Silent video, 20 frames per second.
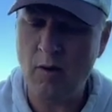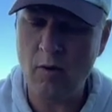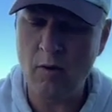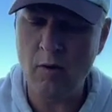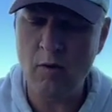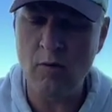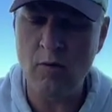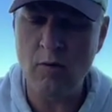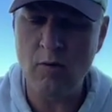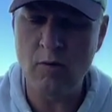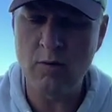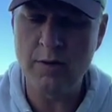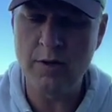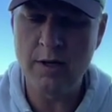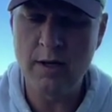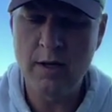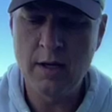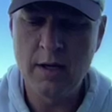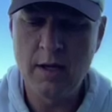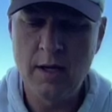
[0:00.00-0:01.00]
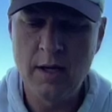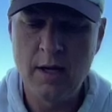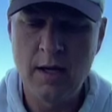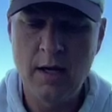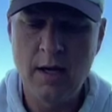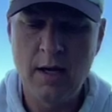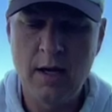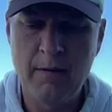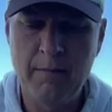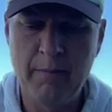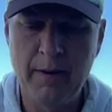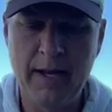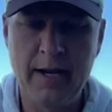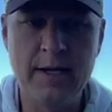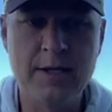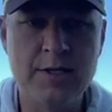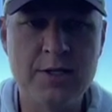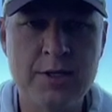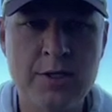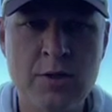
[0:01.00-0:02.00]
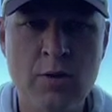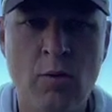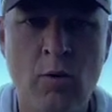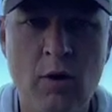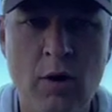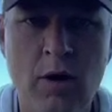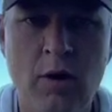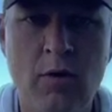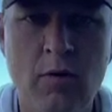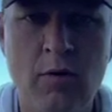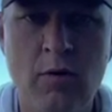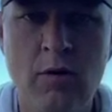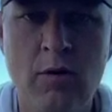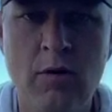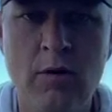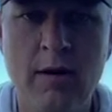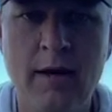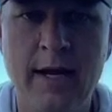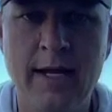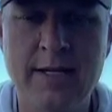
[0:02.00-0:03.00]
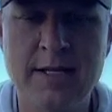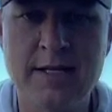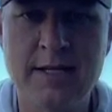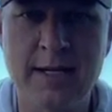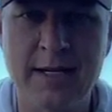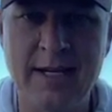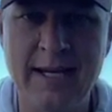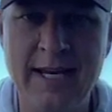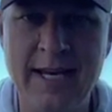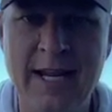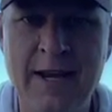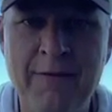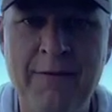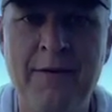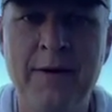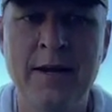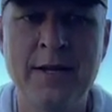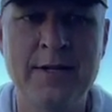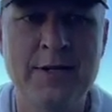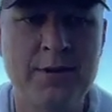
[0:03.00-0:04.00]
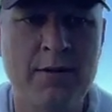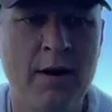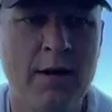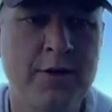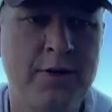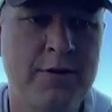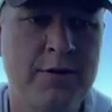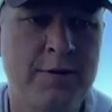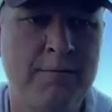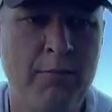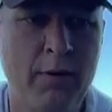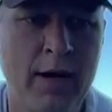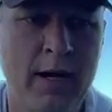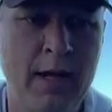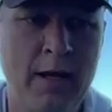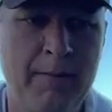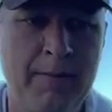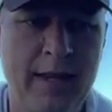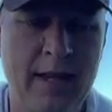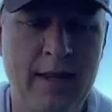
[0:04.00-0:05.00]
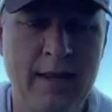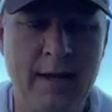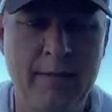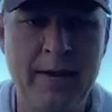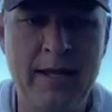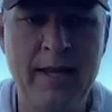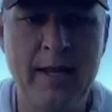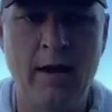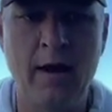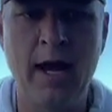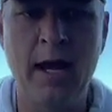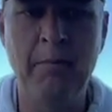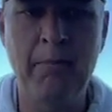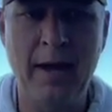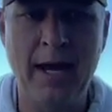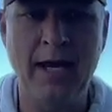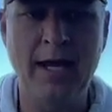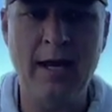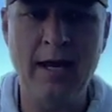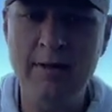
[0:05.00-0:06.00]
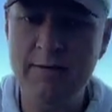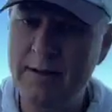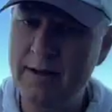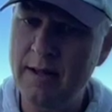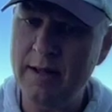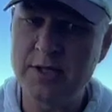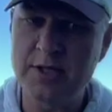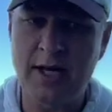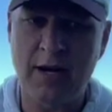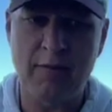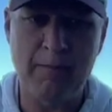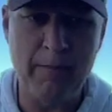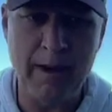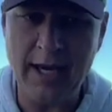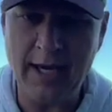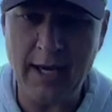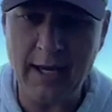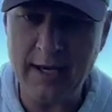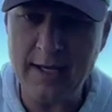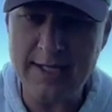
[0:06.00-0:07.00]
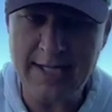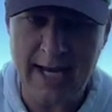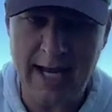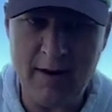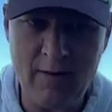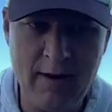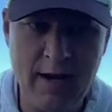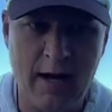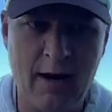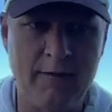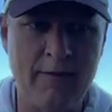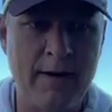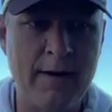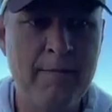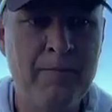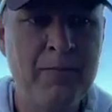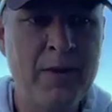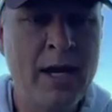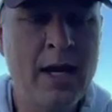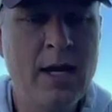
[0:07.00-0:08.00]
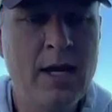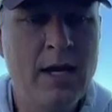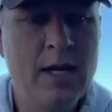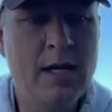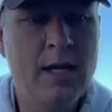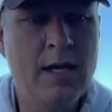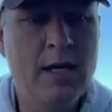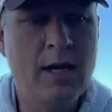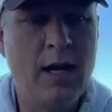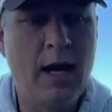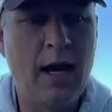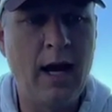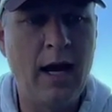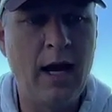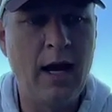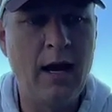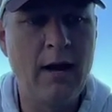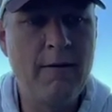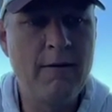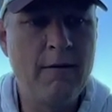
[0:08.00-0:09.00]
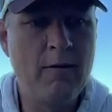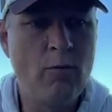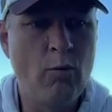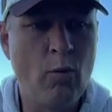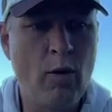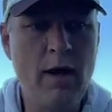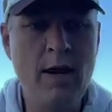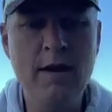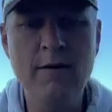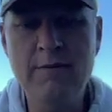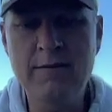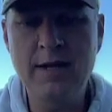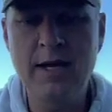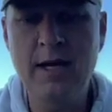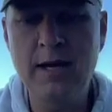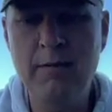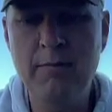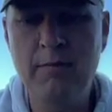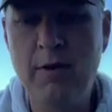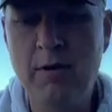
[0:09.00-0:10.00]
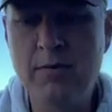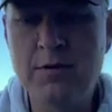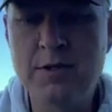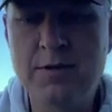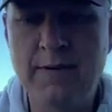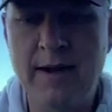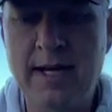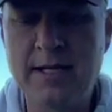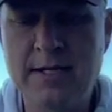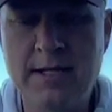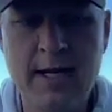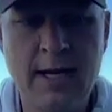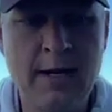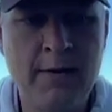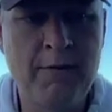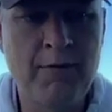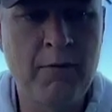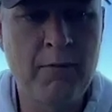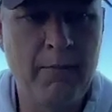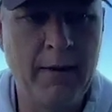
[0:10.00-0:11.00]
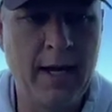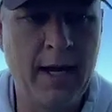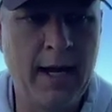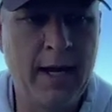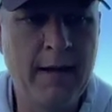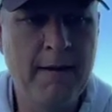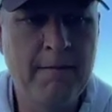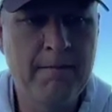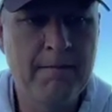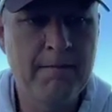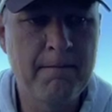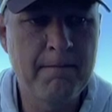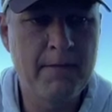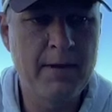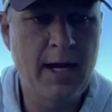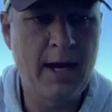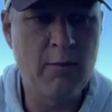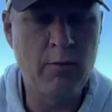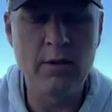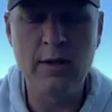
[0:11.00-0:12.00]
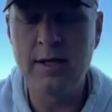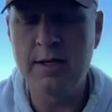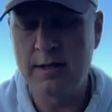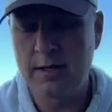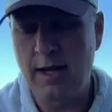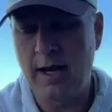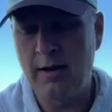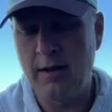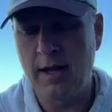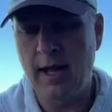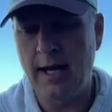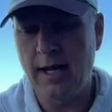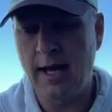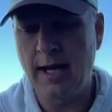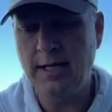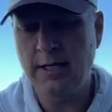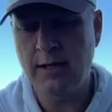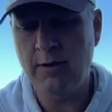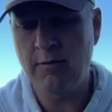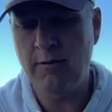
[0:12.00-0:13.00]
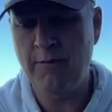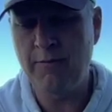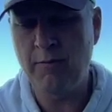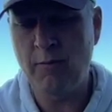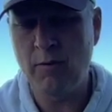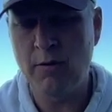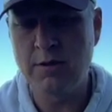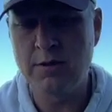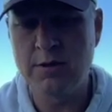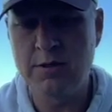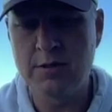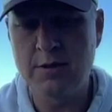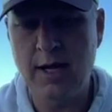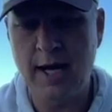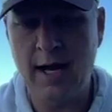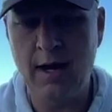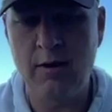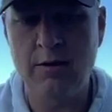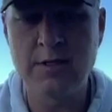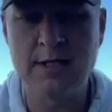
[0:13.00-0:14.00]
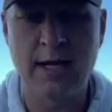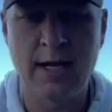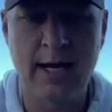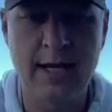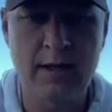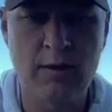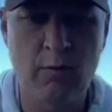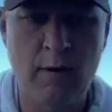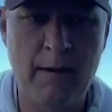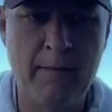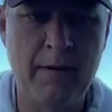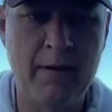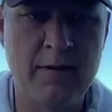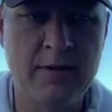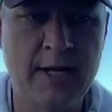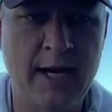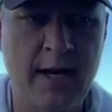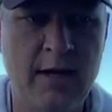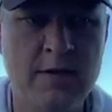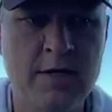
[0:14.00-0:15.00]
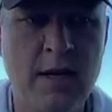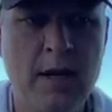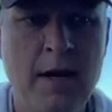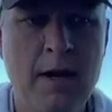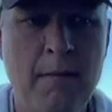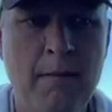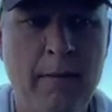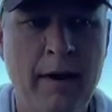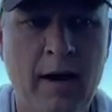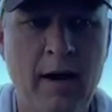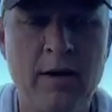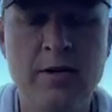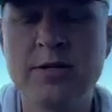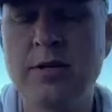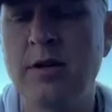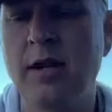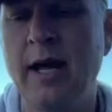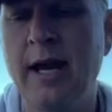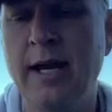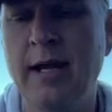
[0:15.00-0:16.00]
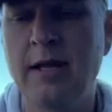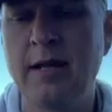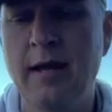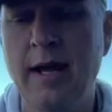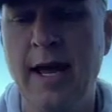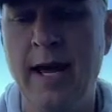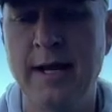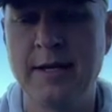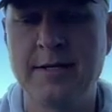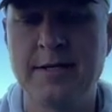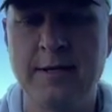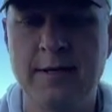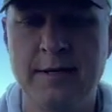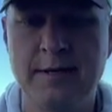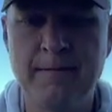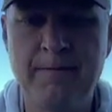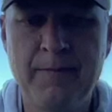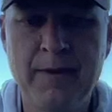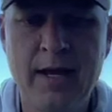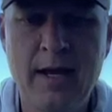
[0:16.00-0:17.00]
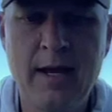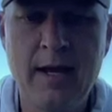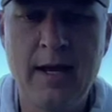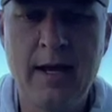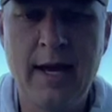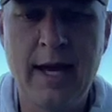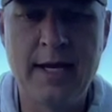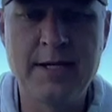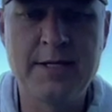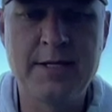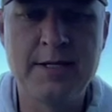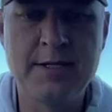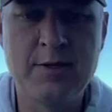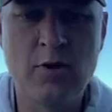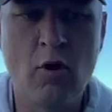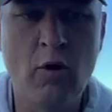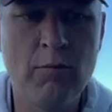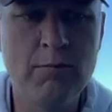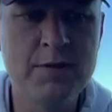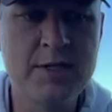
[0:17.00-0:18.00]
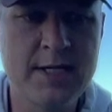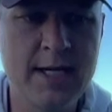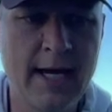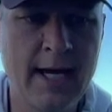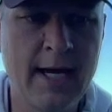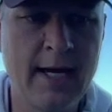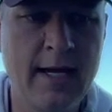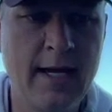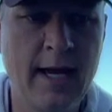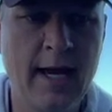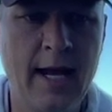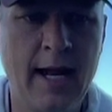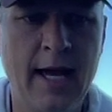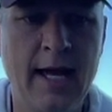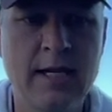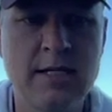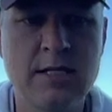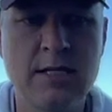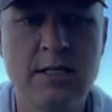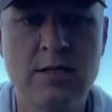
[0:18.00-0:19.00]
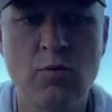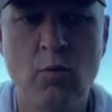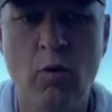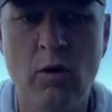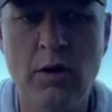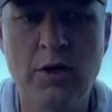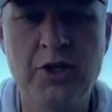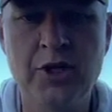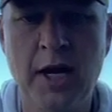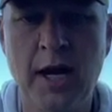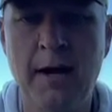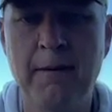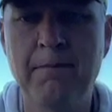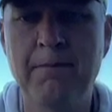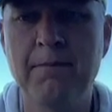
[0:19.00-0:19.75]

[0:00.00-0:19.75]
old but historical and significant structures and bringing them in there and making a village out of them, making a town out of it. One of the most fascinating for me, I liked Henry Ford's house, I liked the Wright Brothers' house, but I also liked Edison's homestead and Edison's workshop